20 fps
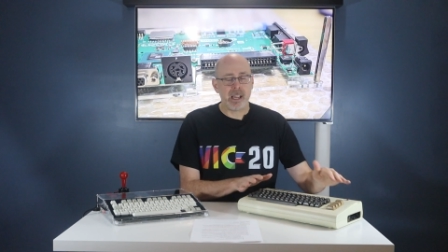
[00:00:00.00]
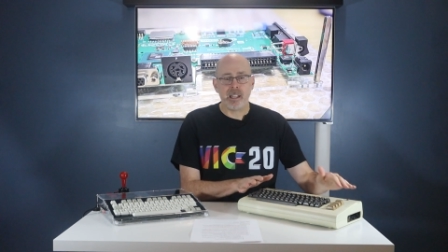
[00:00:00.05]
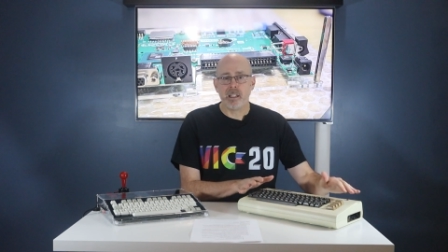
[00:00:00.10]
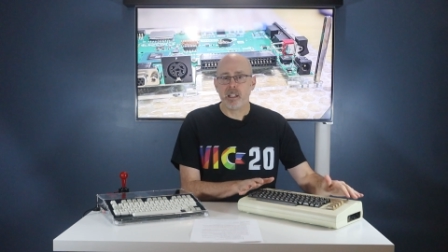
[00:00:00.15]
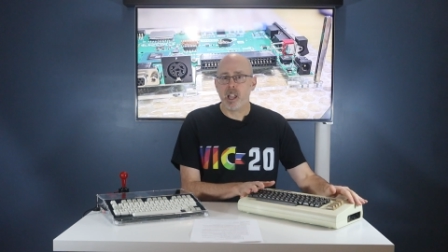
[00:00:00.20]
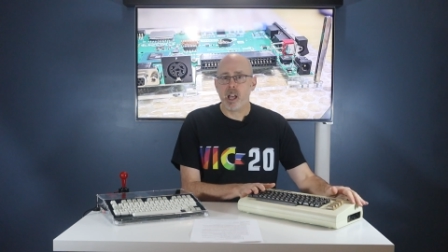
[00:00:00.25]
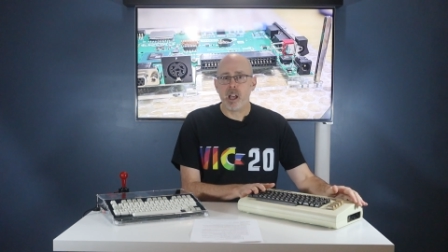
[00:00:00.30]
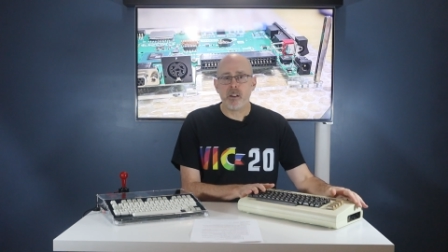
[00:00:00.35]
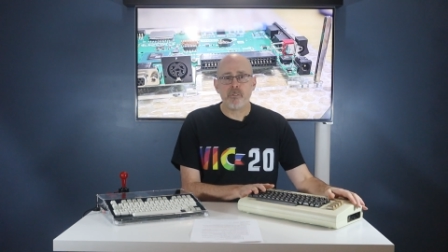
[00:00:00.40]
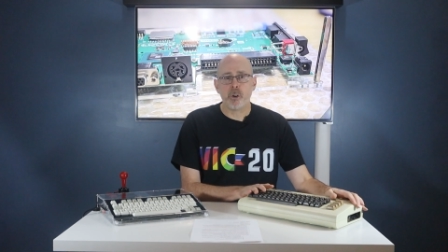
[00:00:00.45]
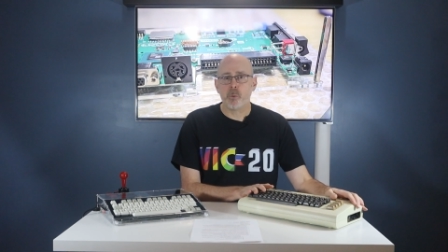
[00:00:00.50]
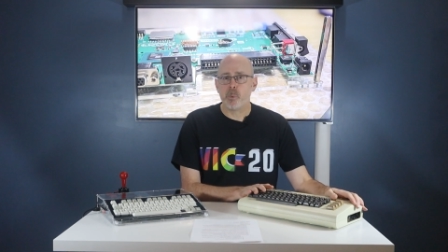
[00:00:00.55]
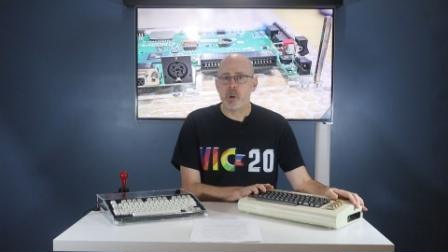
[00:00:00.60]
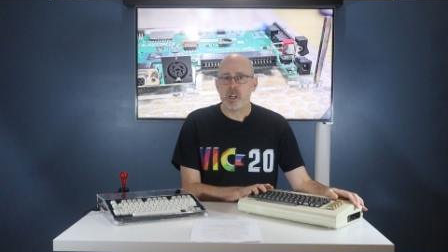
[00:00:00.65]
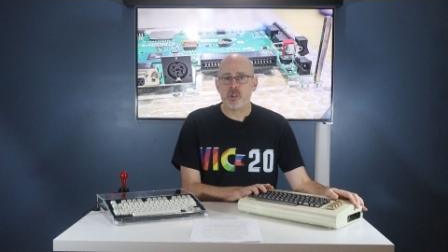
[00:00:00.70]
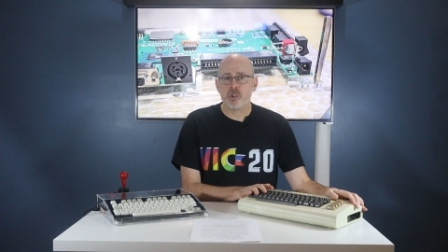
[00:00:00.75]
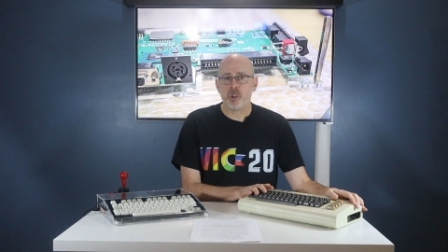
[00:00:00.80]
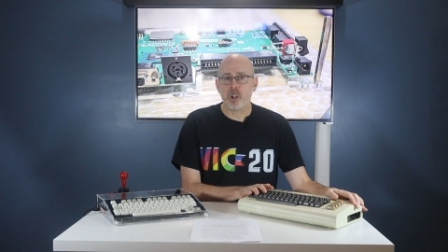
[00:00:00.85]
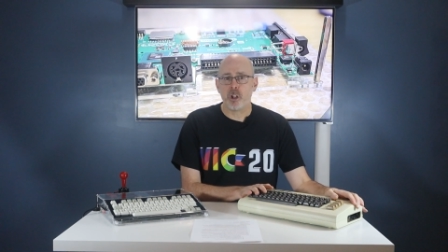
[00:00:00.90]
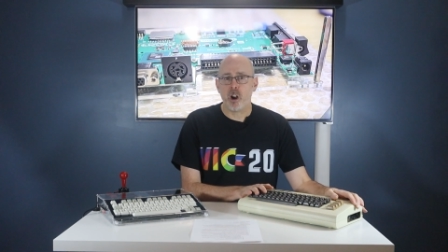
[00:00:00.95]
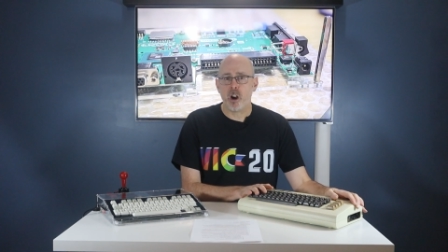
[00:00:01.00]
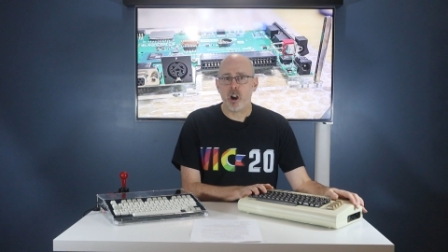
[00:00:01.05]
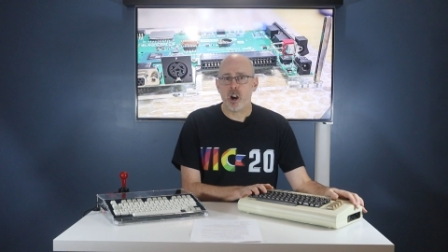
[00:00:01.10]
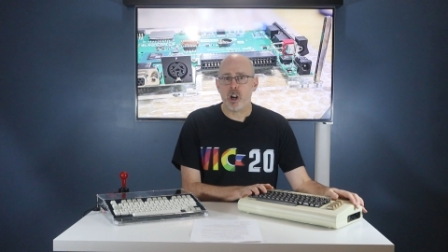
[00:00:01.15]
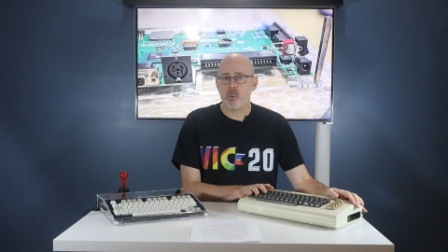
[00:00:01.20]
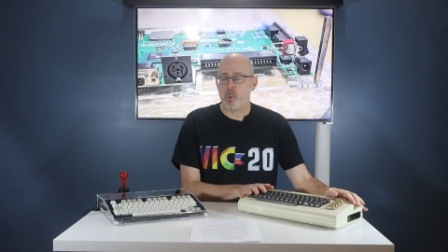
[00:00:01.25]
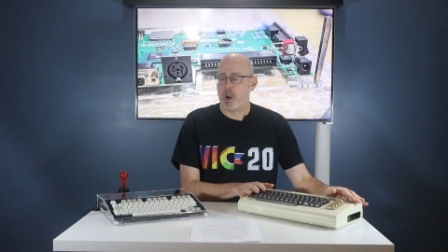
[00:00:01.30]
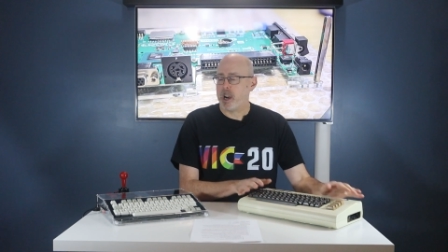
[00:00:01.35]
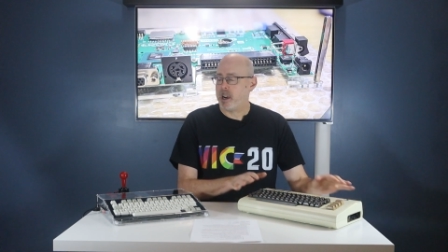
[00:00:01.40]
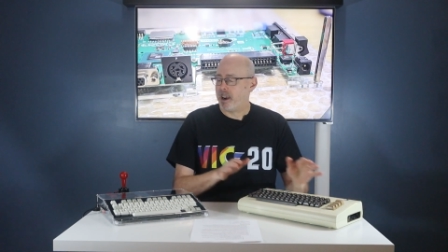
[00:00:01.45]
While I love
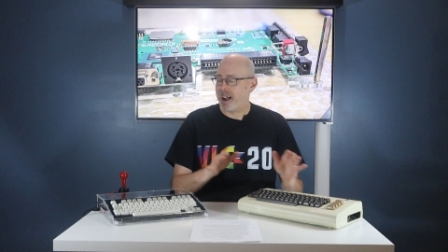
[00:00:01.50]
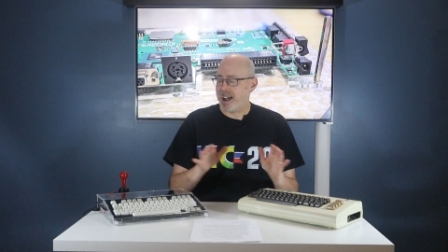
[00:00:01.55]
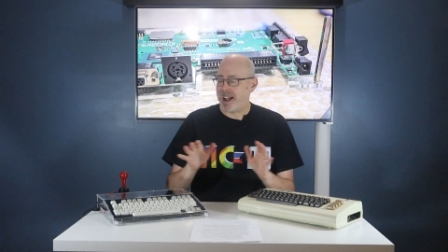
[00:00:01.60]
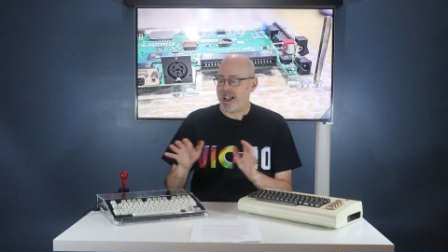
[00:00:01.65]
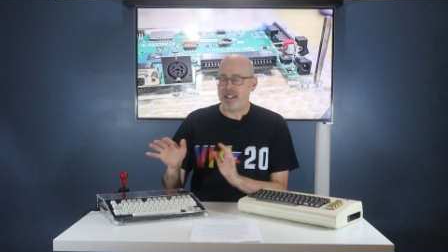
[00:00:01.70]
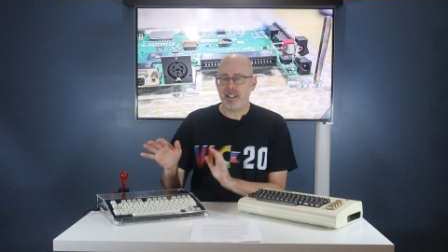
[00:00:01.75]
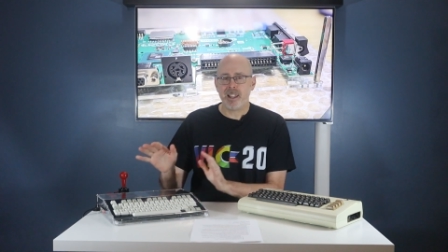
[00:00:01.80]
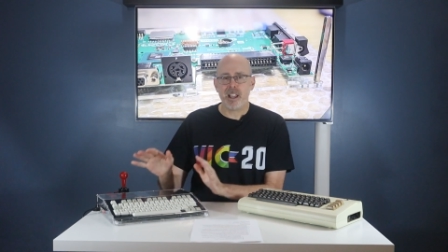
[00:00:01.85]
original hardware,